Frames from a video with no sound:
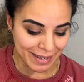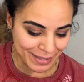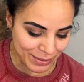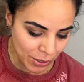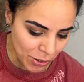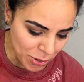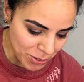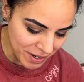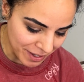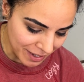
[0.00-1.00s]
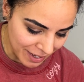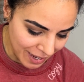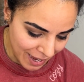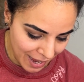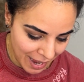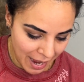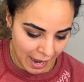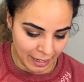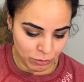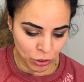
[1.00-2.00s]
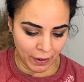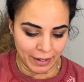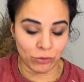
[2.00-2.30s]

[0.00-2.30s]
So I'm trying